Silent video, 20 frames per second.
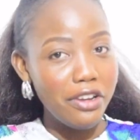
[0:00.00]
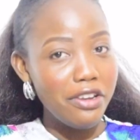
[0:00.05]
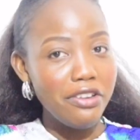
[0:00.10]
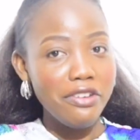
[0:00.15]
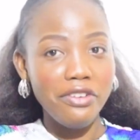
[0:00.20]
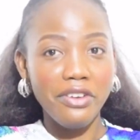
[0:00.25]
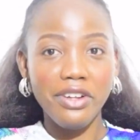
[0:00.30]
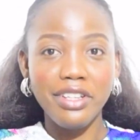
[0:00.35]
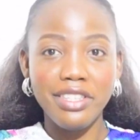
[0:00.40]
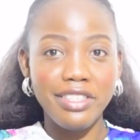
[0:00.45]

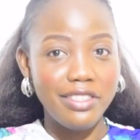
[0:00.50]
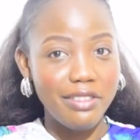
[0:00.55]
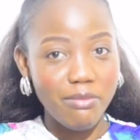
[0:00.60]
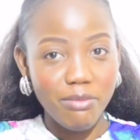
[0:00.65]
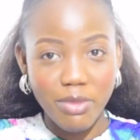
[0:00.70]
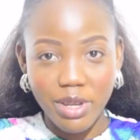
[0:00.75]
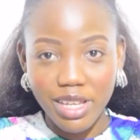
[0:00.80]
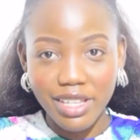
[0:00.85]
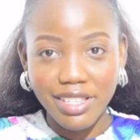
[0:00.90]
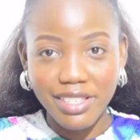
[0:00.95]
not the
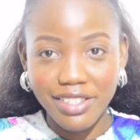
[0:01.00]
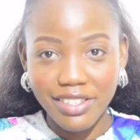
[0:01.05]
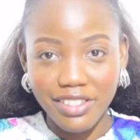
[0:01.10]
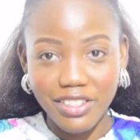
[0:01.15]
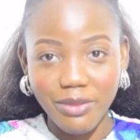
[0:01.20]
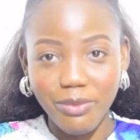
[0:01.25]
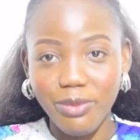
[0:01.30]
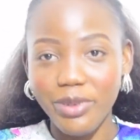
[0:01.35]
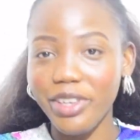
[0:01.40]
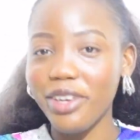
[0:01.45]
best
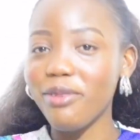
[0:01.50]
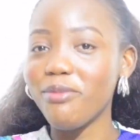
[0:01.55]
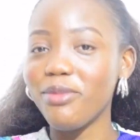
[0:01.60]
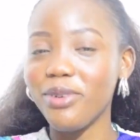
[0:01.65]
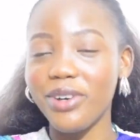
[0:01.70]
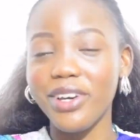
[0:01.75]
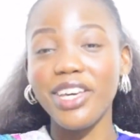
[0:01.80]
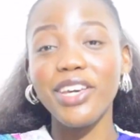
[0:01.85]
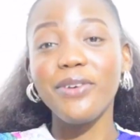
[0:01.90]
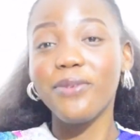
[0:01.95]
CGPA,
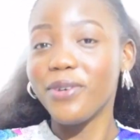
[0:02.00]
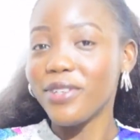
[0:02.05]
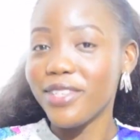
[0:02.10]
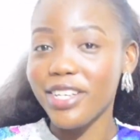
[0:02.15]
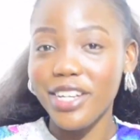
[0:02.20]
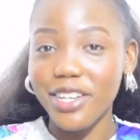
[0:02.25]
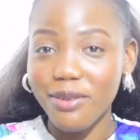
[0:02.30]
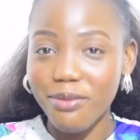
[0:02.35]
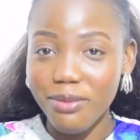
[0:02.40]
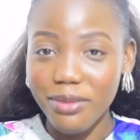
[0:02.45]
but it was
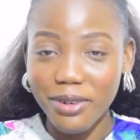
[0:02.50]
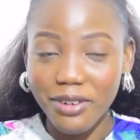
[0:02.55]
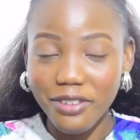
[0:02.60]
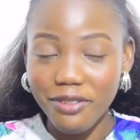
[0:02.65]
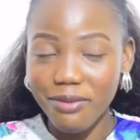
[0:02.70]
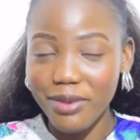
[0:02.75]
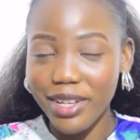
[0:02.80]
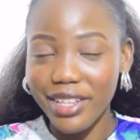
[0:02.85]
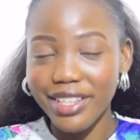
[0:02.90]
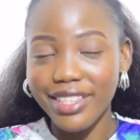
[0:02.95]
an
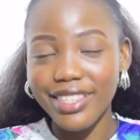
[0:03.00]
improvement.